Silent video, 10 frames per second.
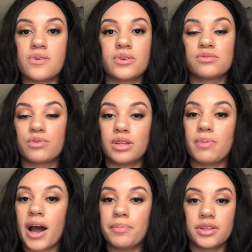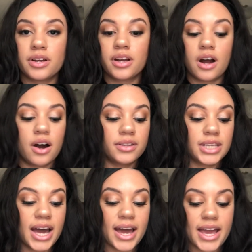It was really popular
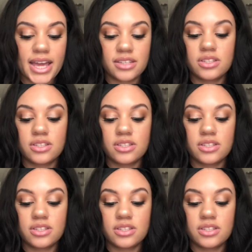online.